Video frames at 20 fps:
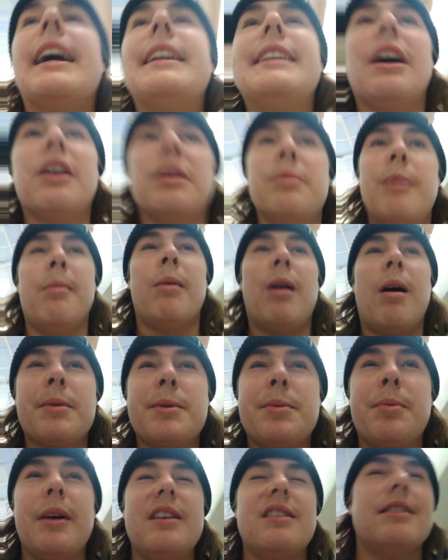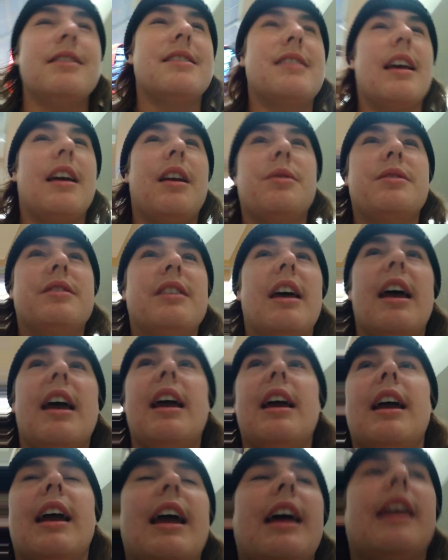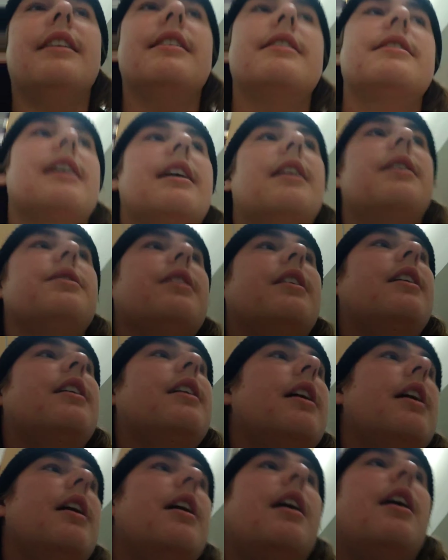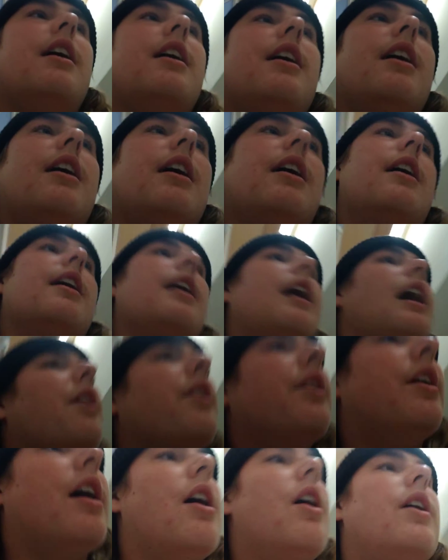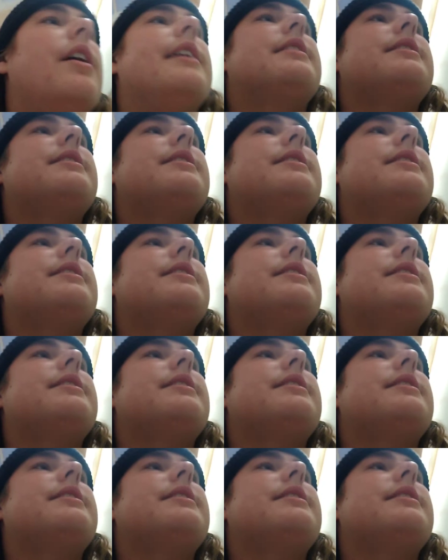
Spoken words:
got down to my mom's place in San Jose, and I don't know,